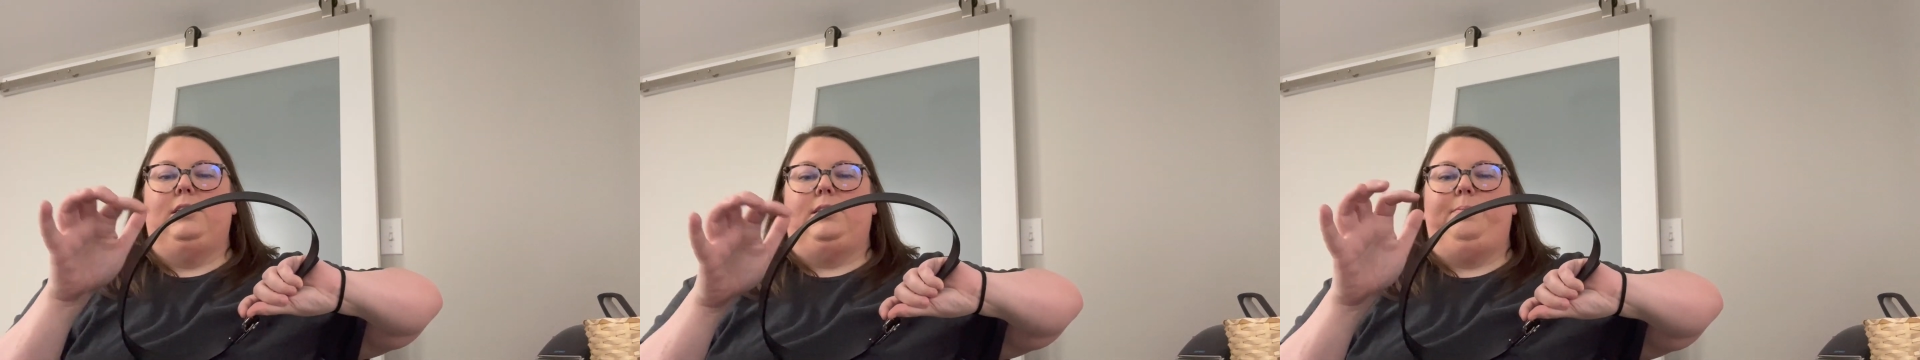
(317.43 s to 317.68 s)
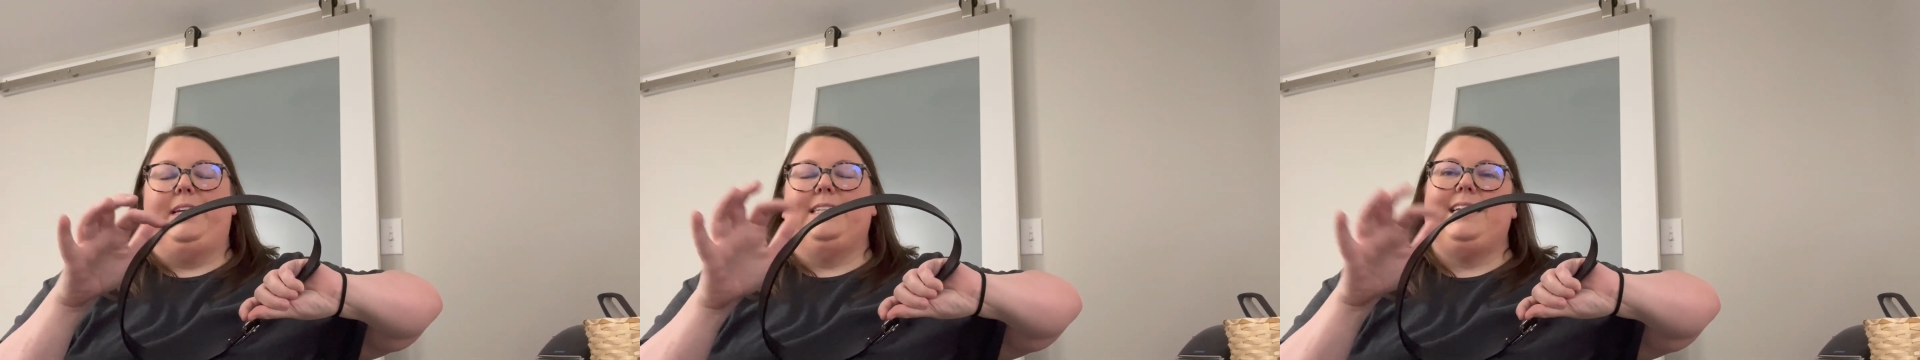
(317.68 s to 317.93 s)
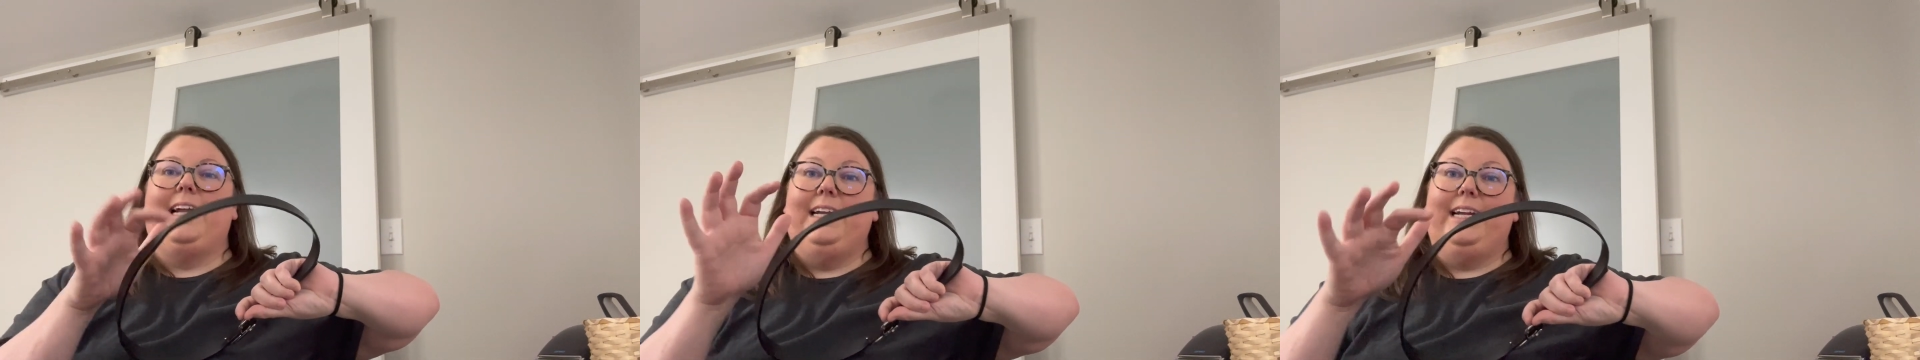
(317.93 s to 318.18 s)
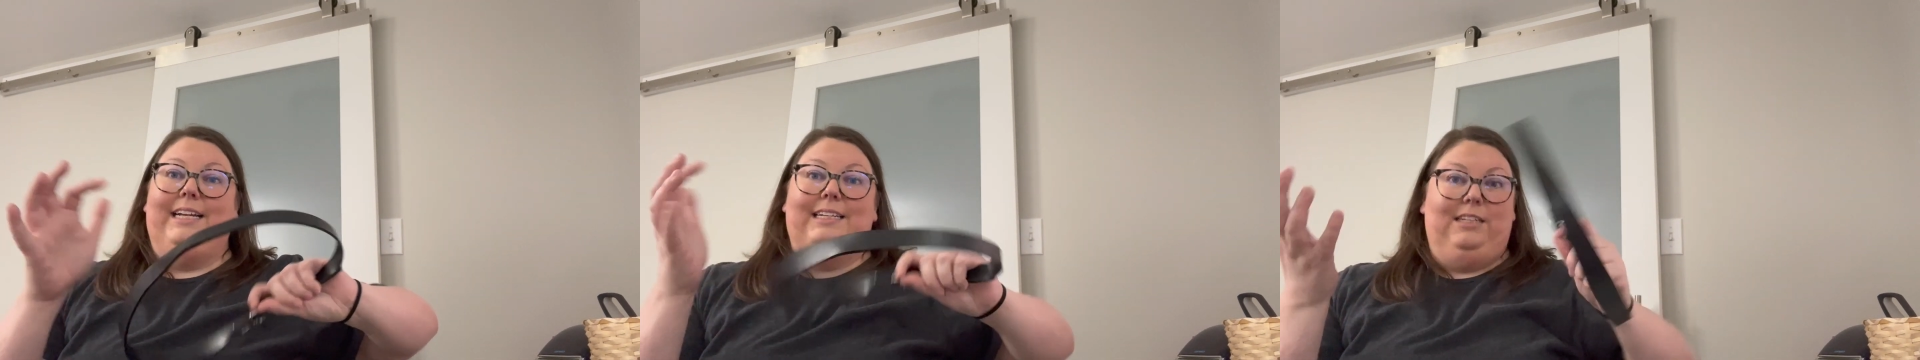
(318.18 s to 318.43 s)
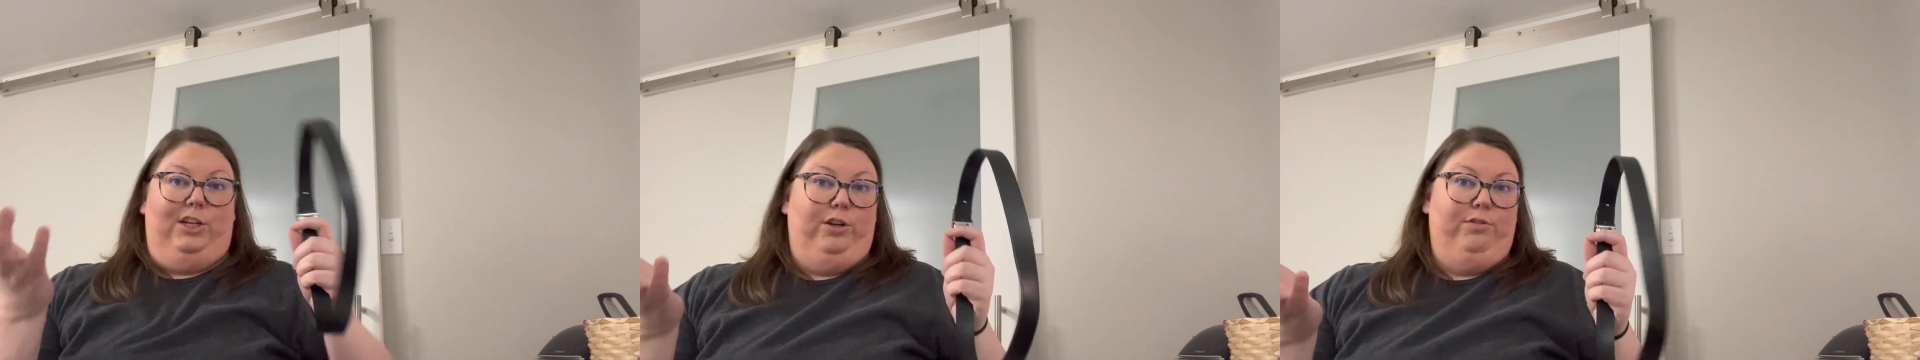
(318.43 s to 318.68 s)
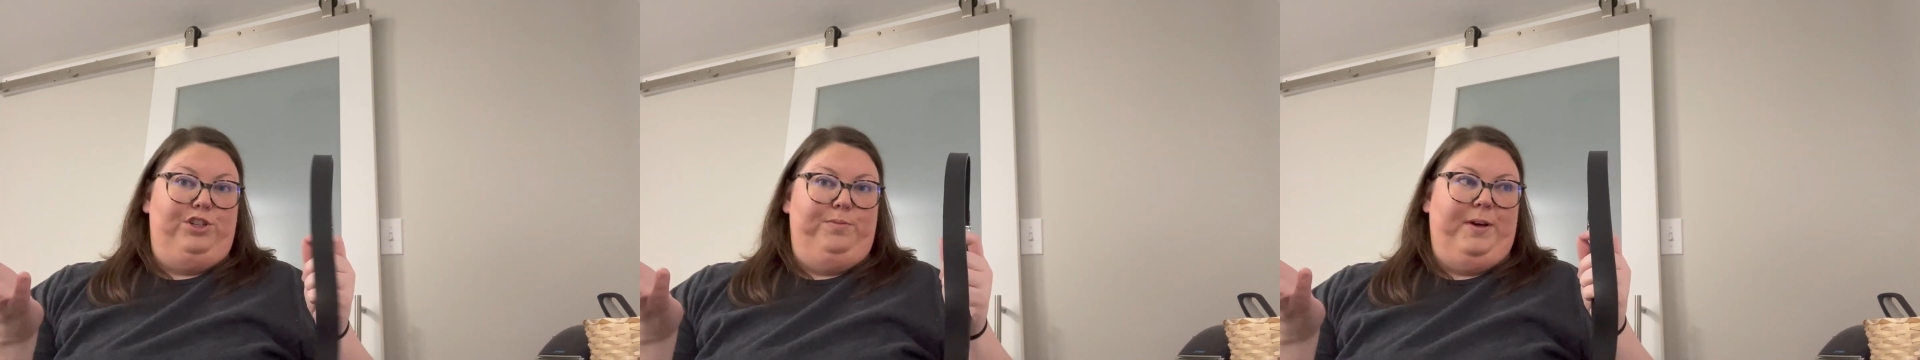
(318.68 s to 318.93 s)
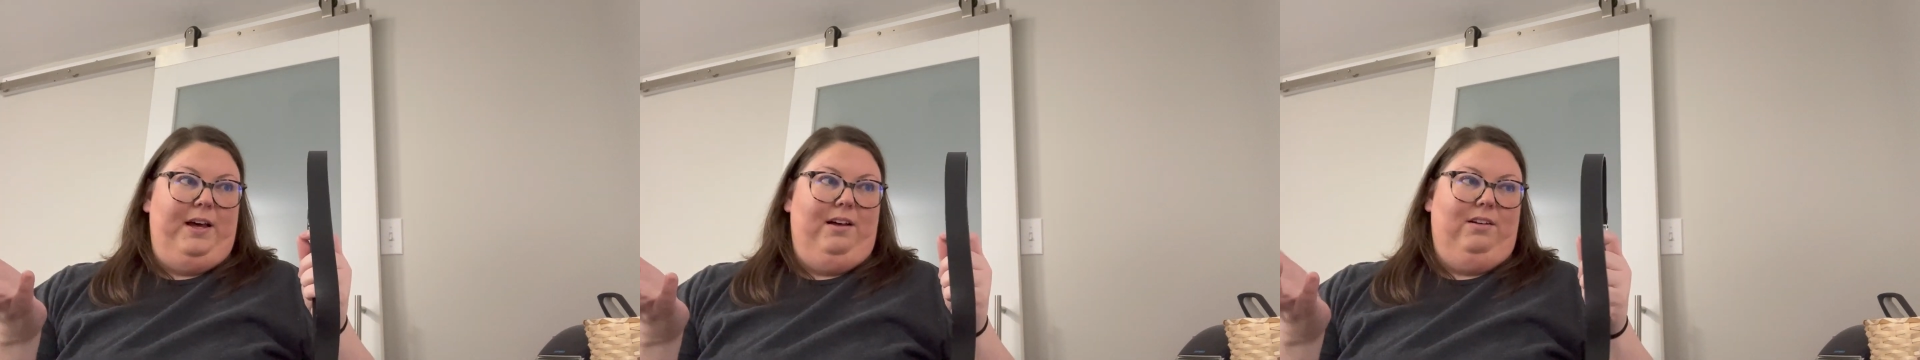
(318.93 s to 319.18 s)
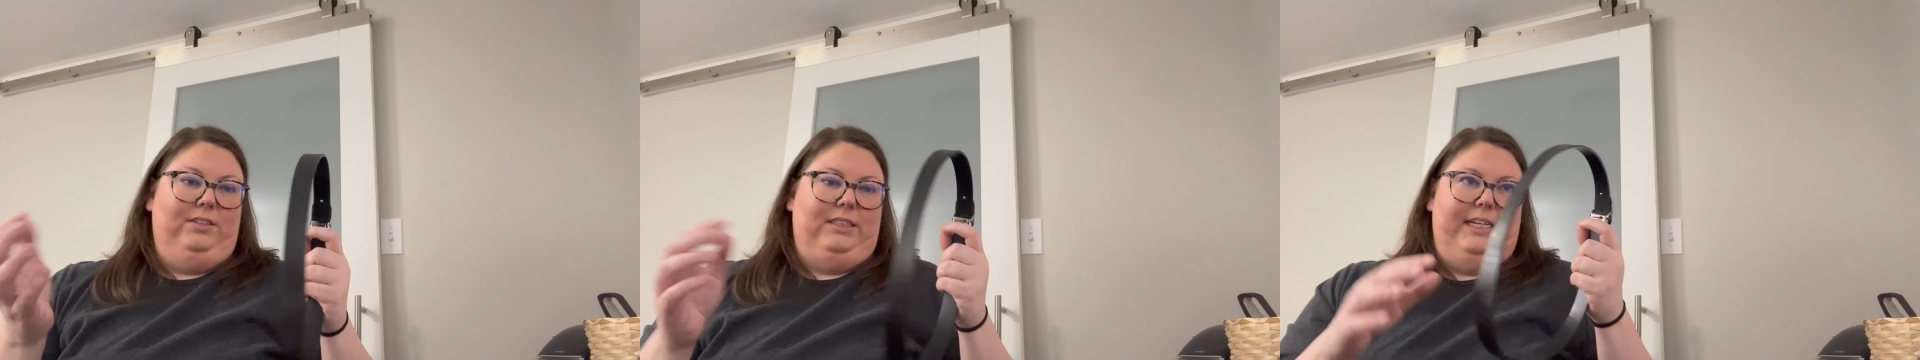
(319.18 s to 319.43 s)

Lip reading: because that it is a Gucci belt.